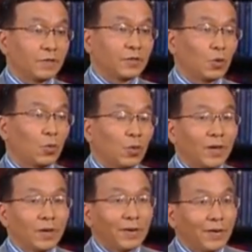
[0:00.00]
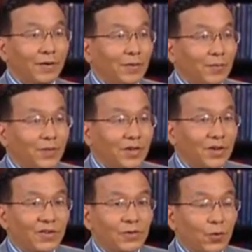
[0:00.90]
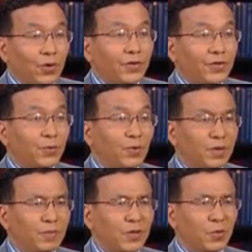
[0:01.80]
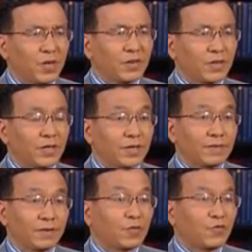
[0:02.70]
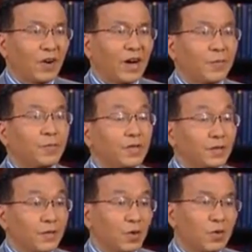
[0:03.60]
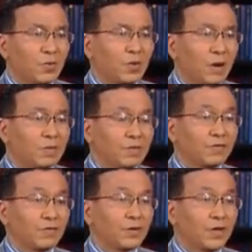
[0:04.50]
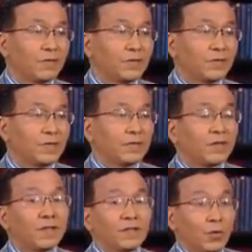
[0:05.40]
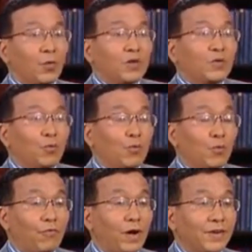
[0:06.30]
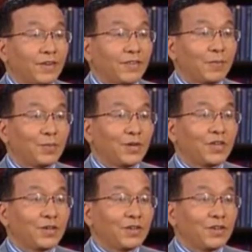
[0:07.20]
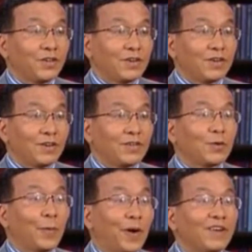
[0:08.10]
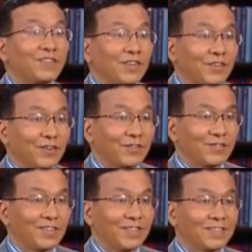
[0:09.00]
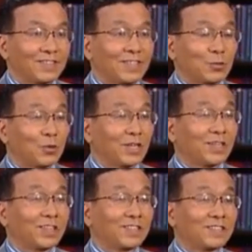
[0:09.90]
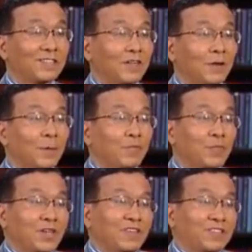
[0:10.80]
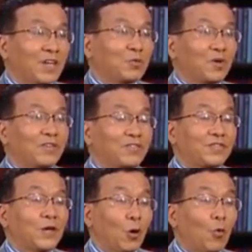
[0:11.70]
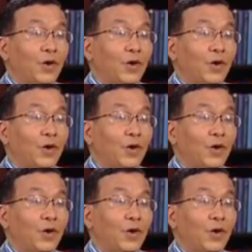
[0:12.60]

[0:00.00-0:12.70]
Through continuous exploration, he established an overseas Chinese partnership fund, raised and collected concentrated funds to become stronger, registered hedge funds in relevant